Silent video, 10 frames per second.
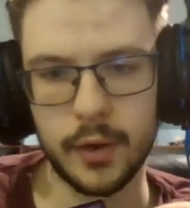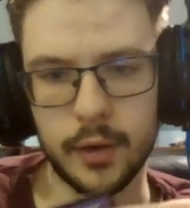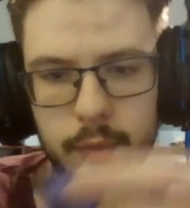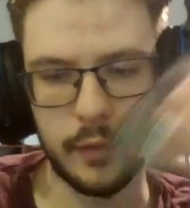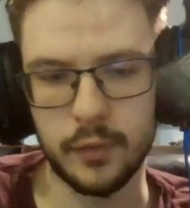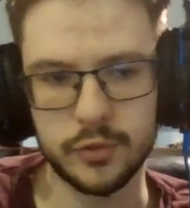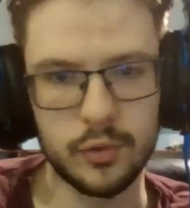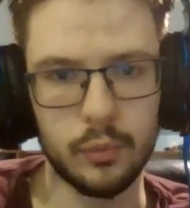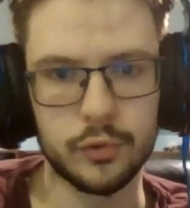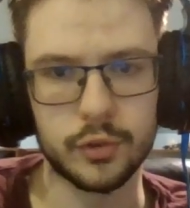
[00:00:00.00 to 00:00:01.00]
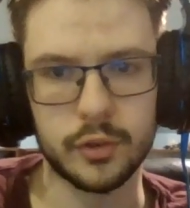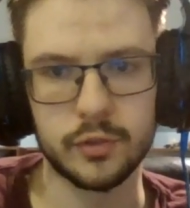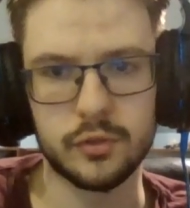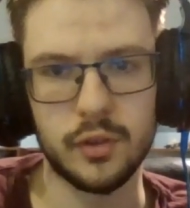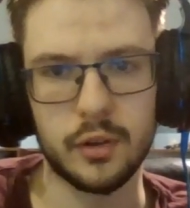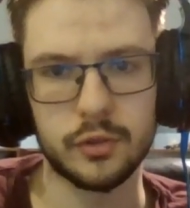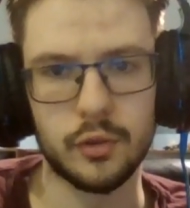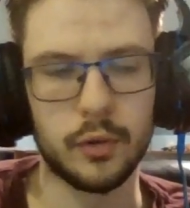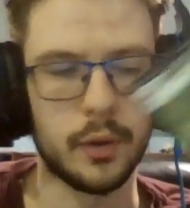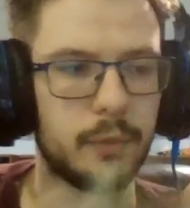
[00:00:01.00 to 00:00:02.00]
and we have a Soldier as our
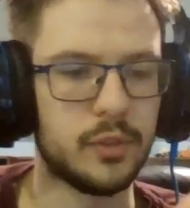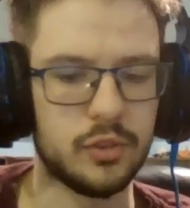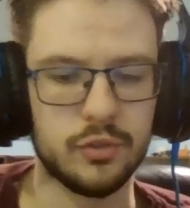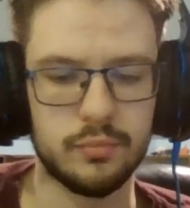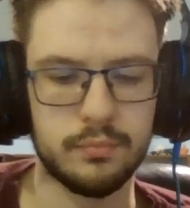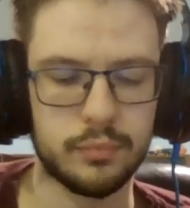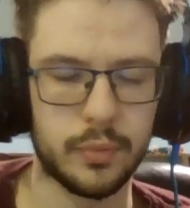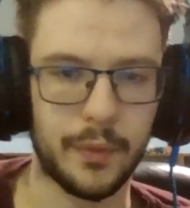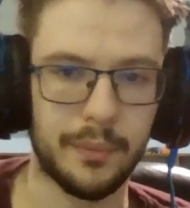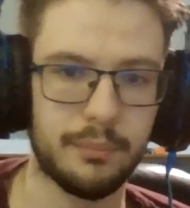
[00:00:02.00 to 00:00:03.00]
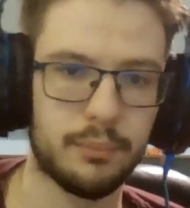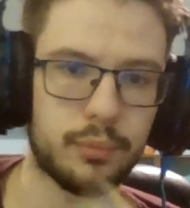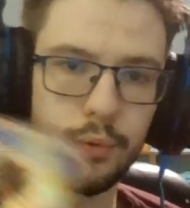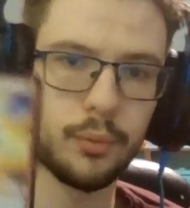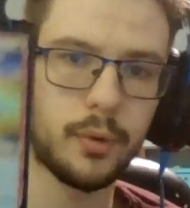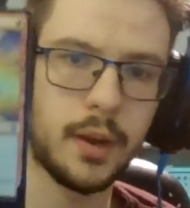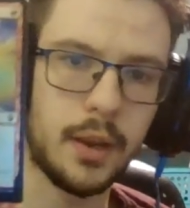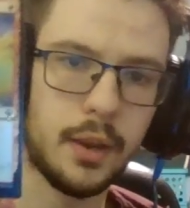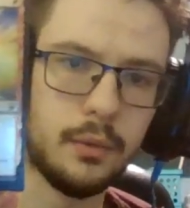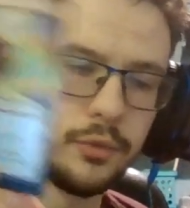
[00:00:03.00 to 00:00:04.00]
token, which is pretty
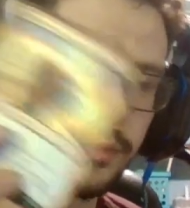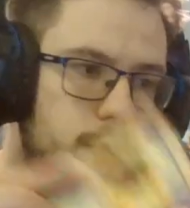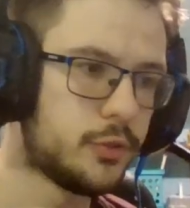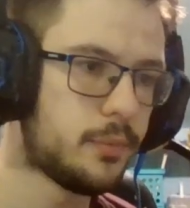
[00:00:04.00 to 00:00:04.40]
useless.